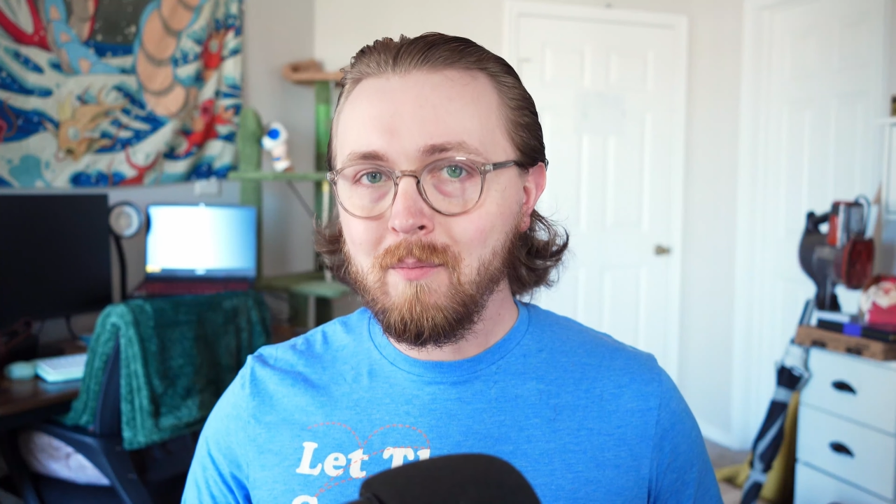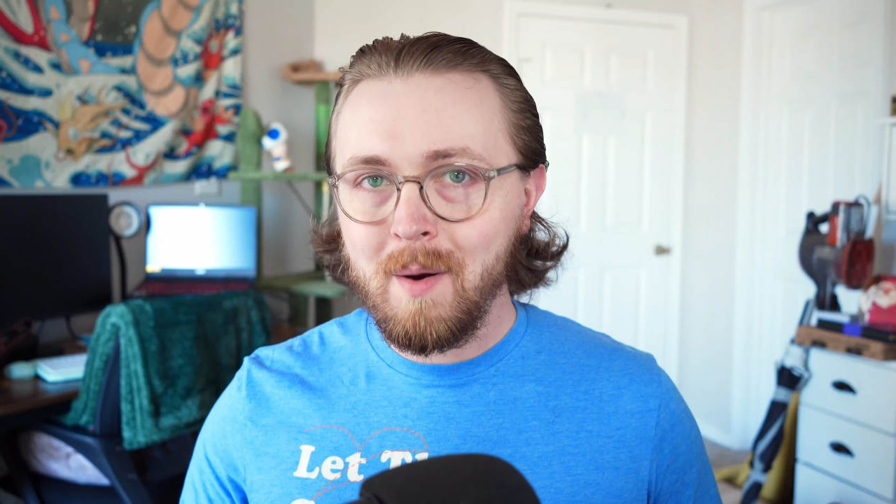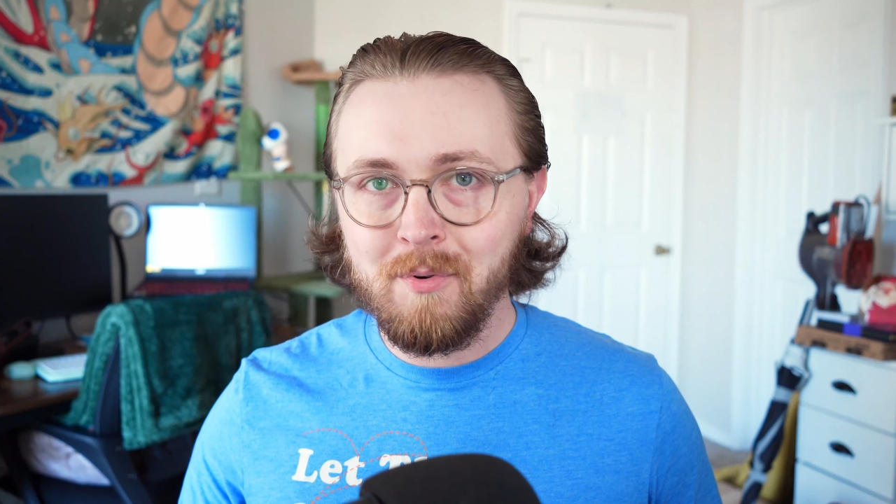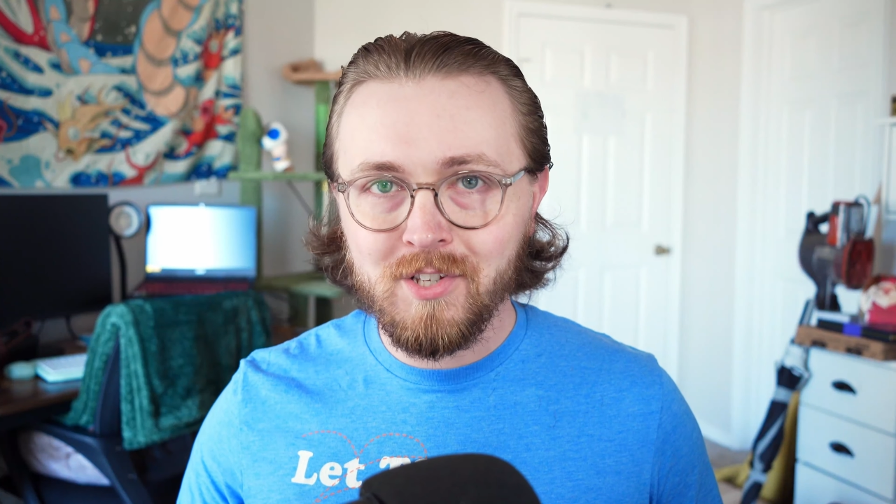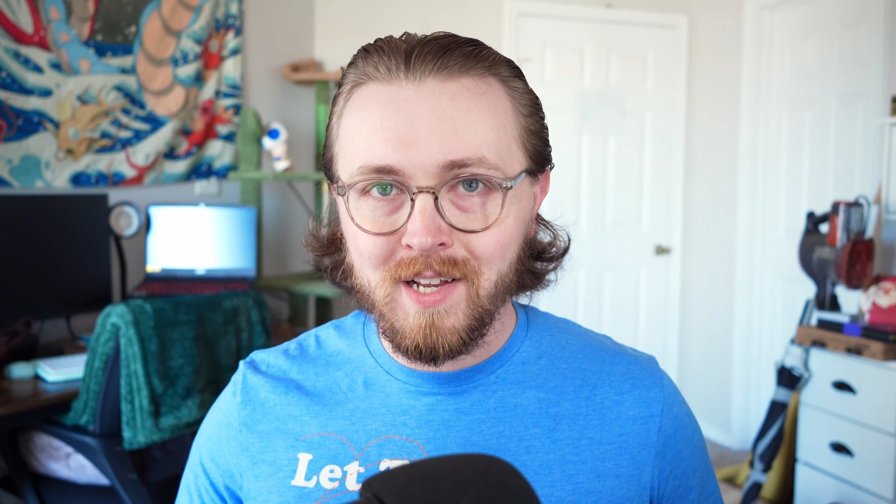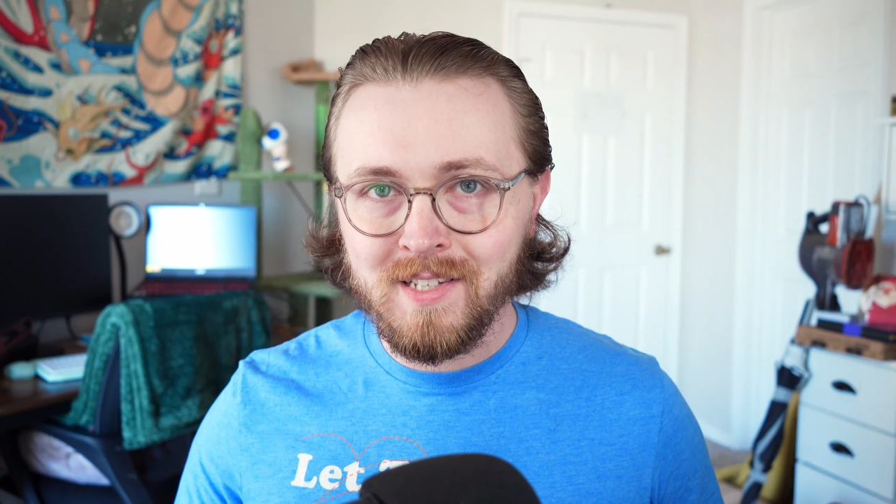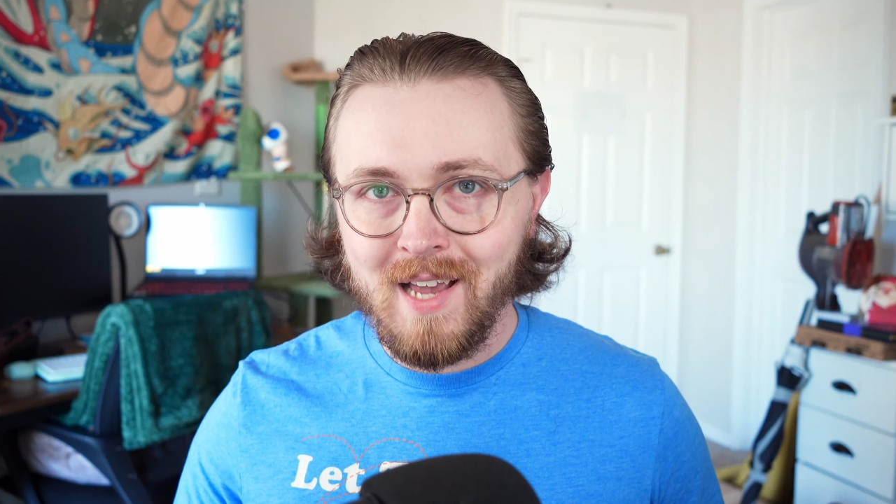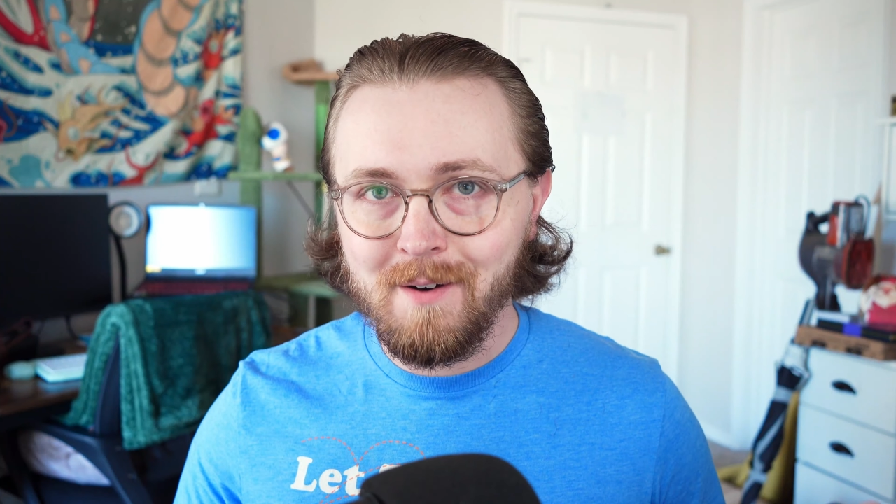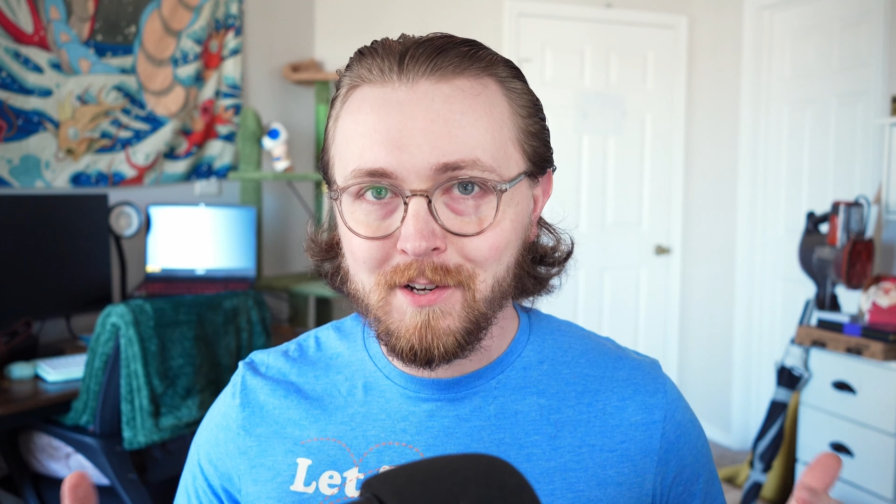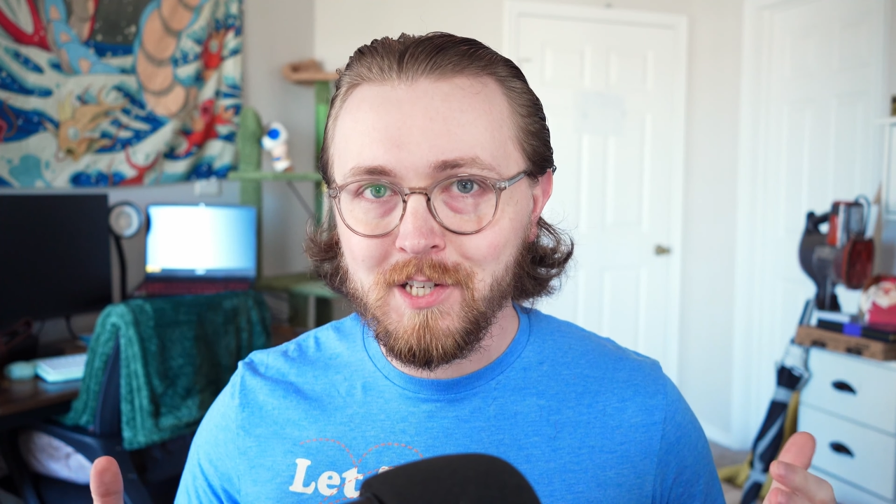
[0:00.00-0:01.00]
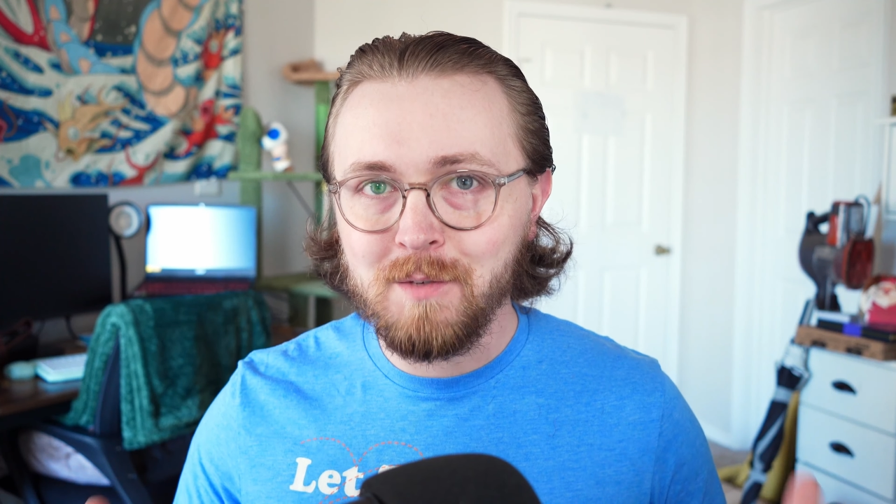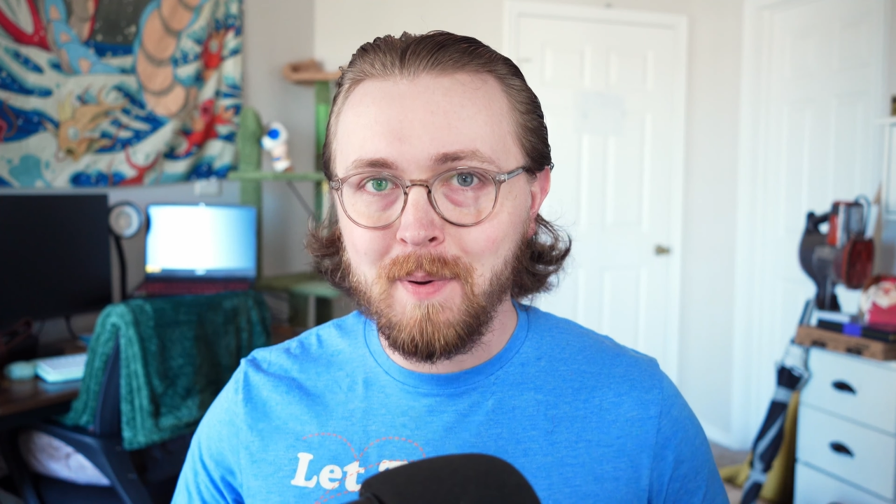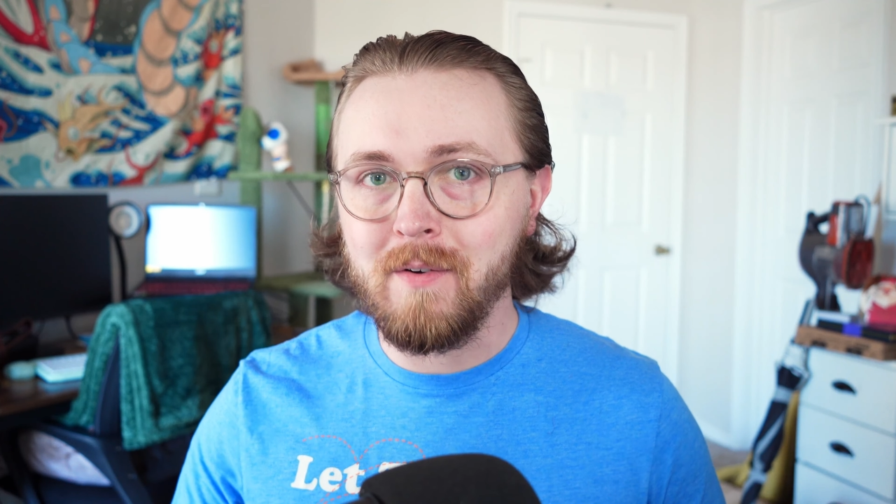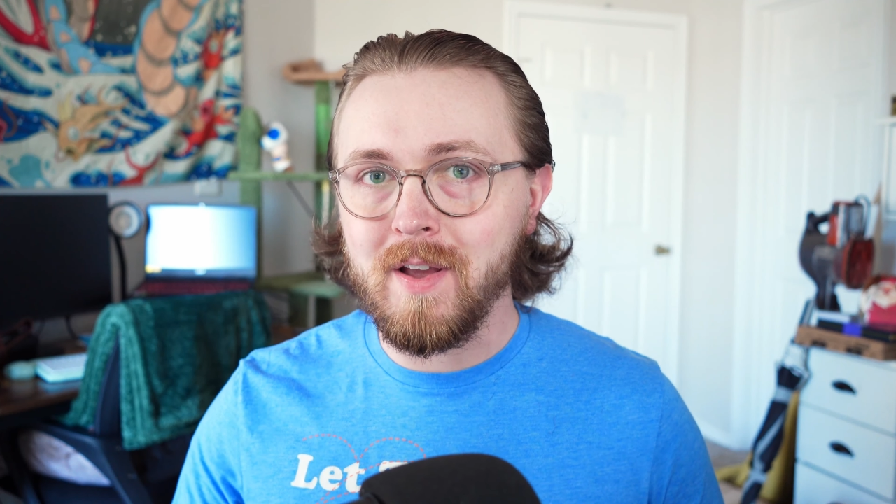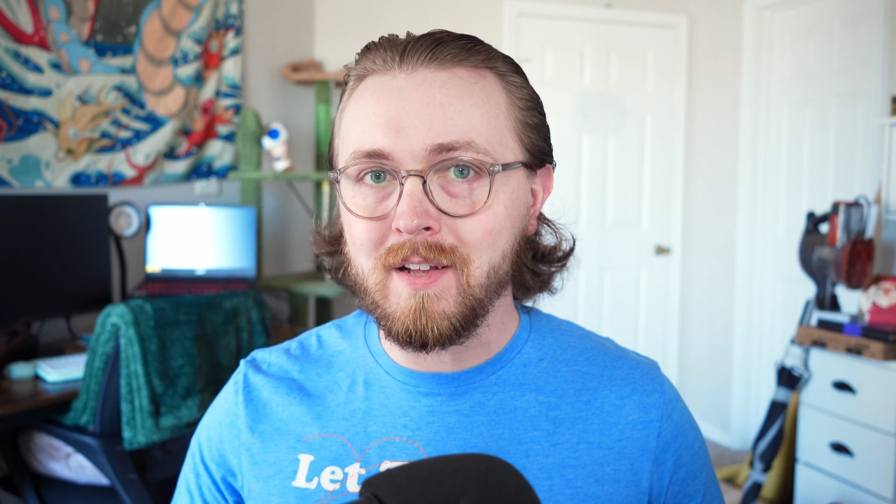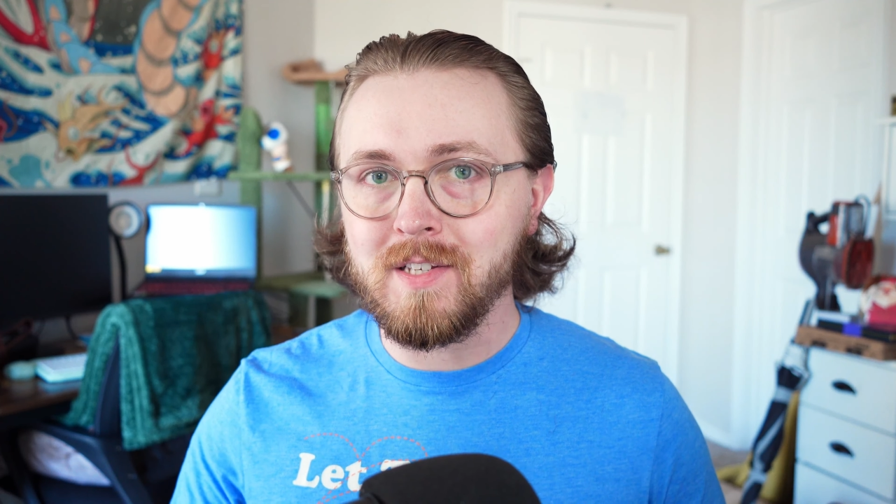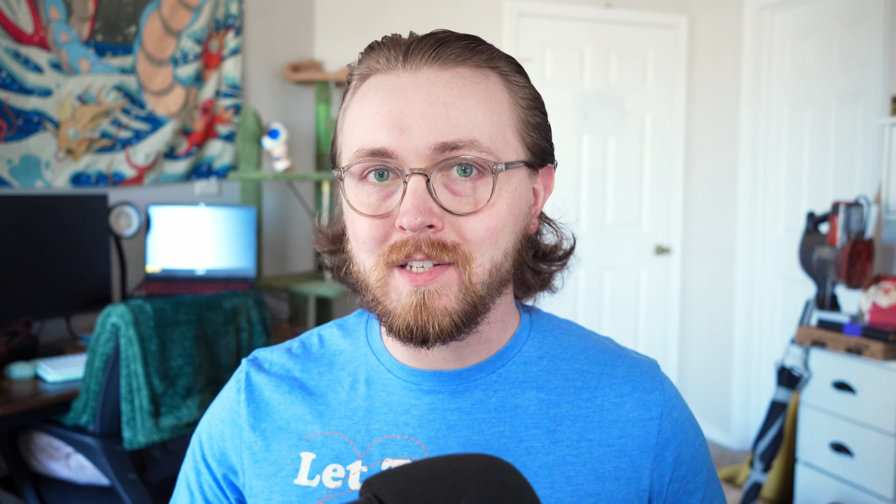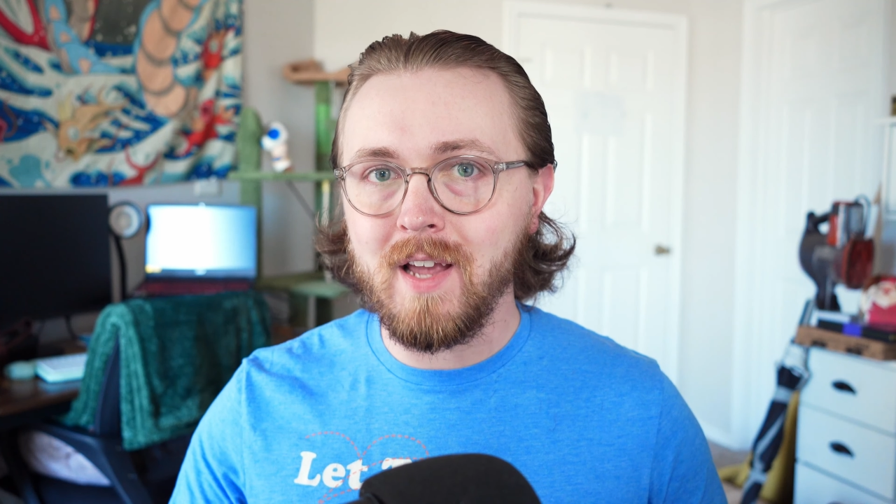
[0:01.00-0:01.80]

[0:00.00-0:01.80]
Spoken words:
represents how experienced